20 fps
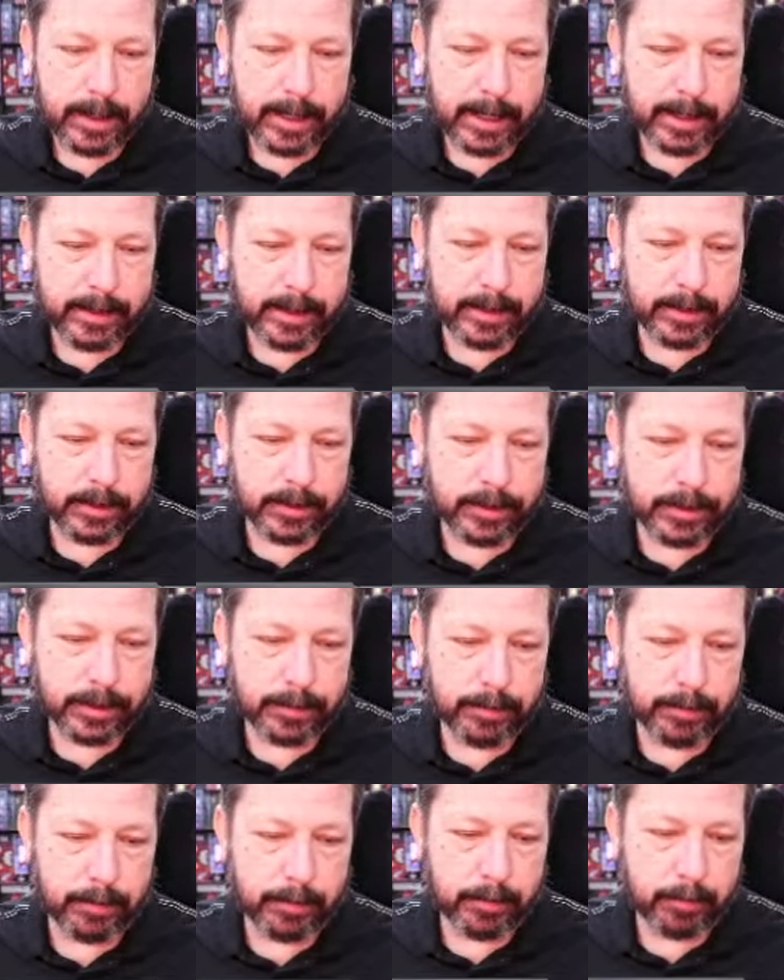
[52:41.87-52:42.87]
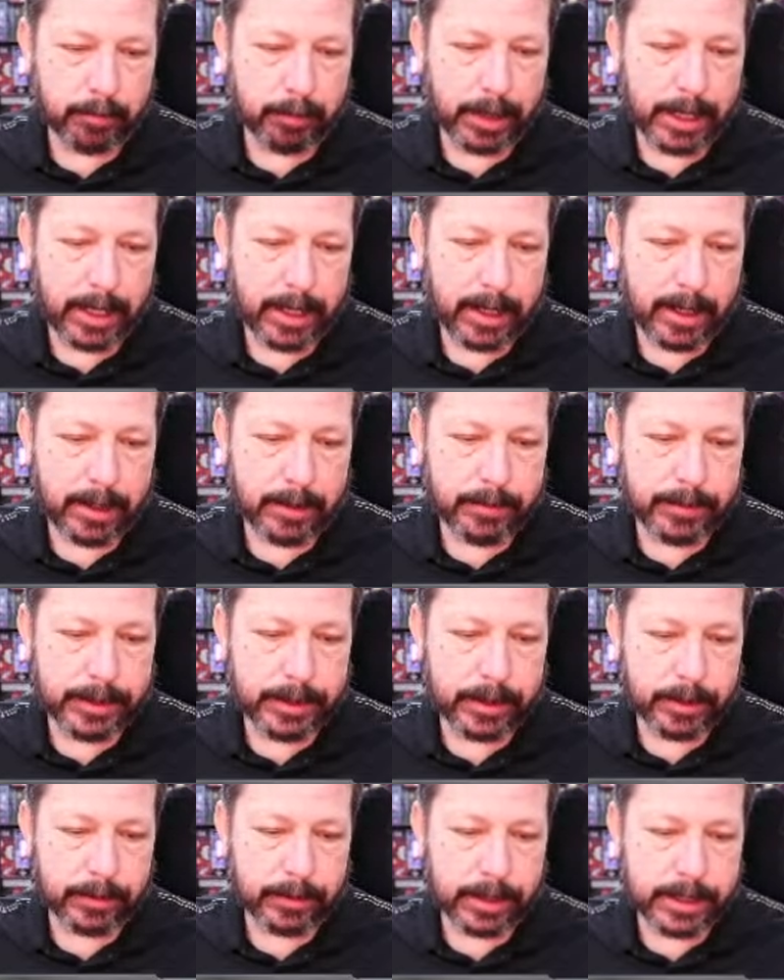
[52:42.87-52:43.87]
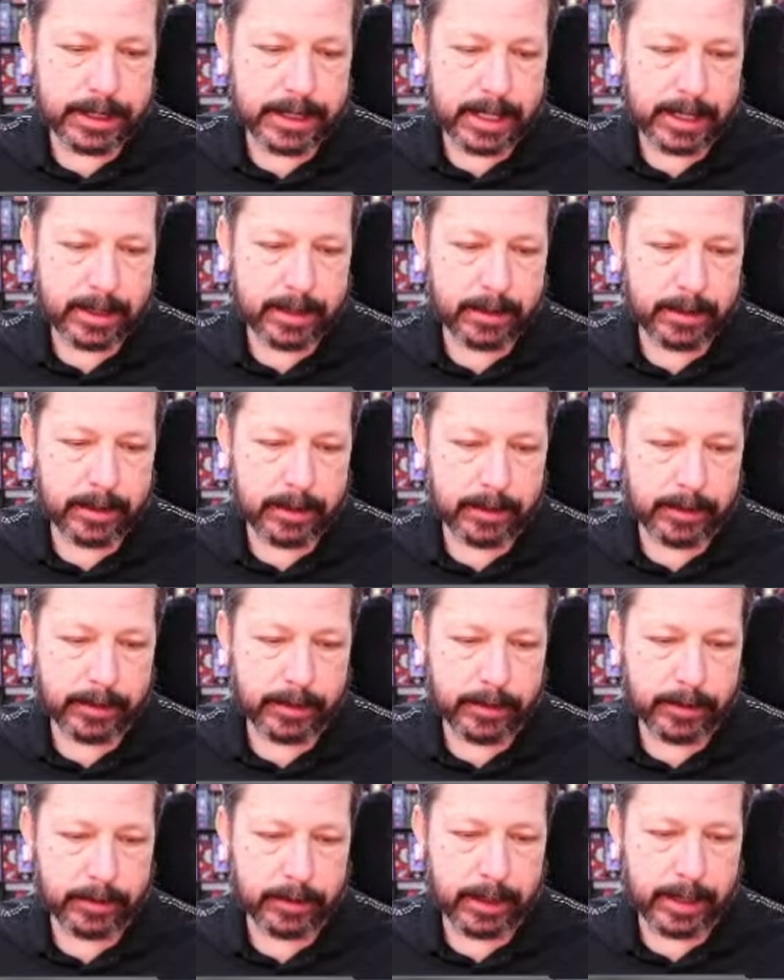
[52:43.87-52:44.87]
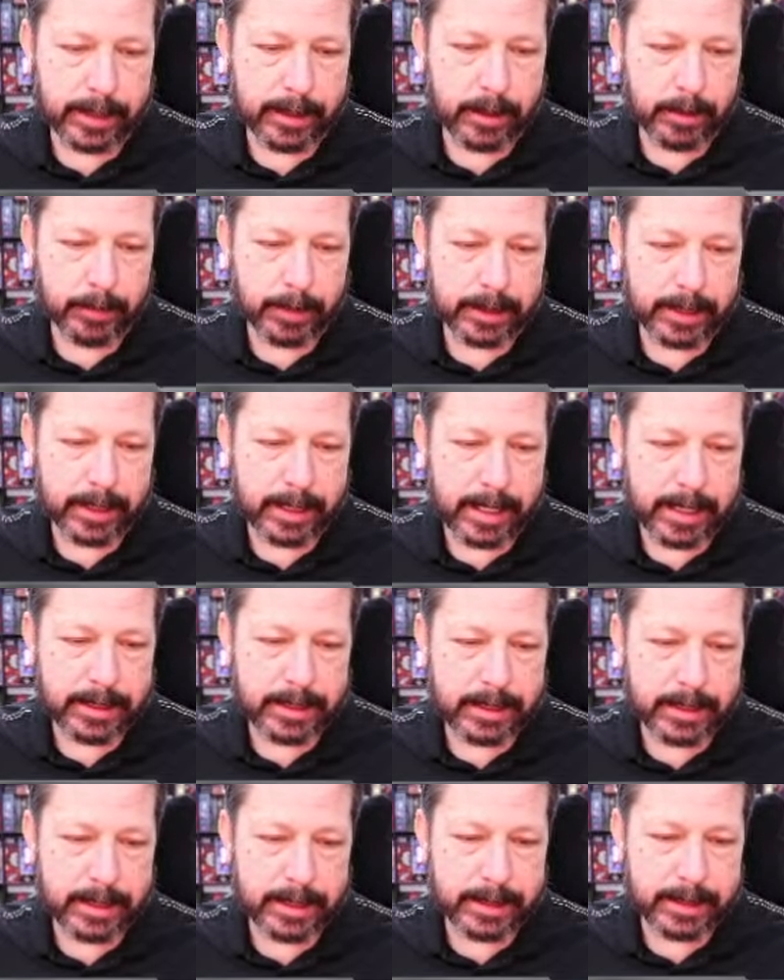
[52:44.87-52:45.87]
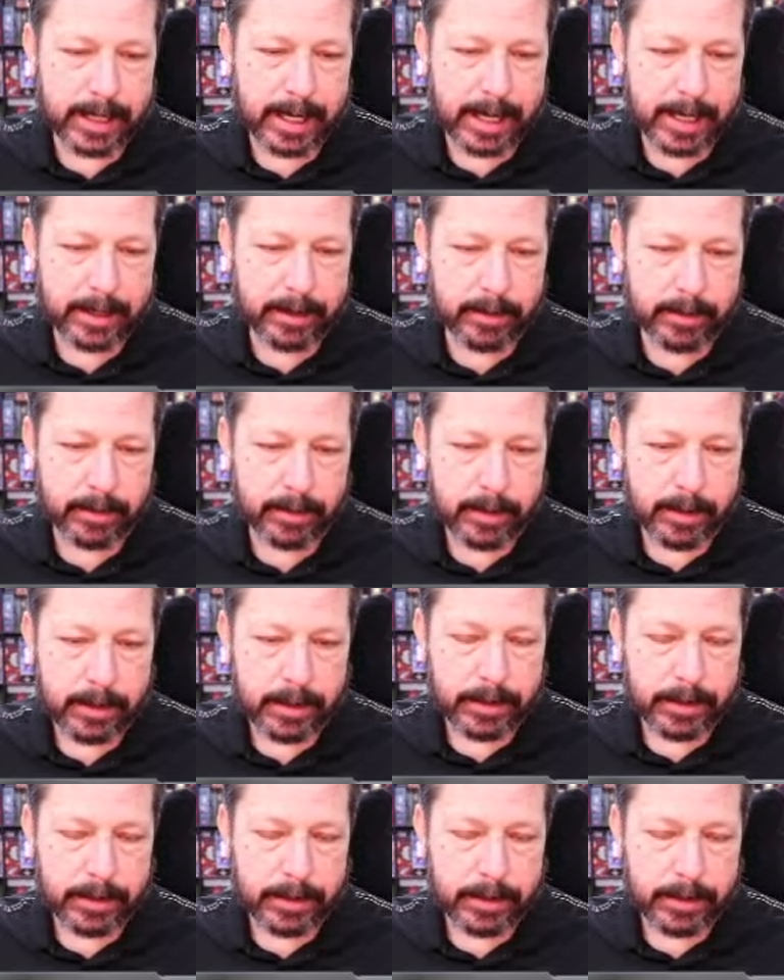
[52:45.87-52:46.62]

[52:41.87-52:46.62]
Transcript: And then there's some blobs on the second and third layer, but then as he gets higher,